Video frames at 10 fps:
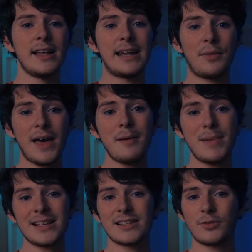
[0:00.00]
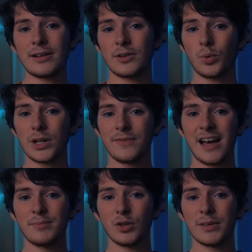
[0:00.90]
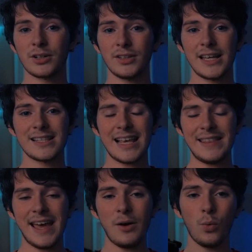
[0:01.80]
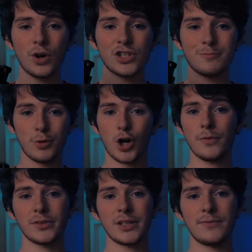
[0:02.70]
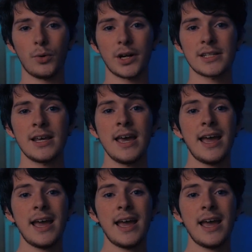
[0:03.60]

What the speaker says: Now that makes it around a 25mm lens, and that works perfectly for it.